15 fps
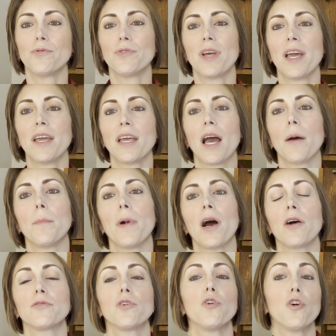today
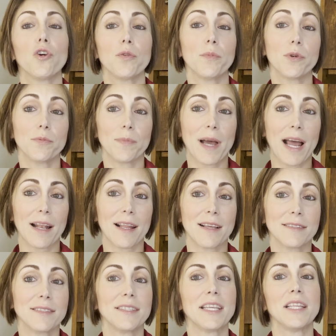about hormone
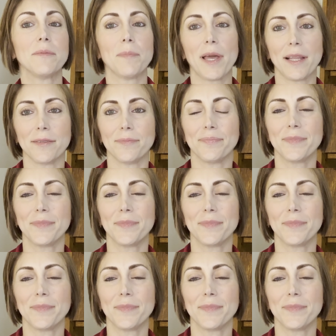balance in men.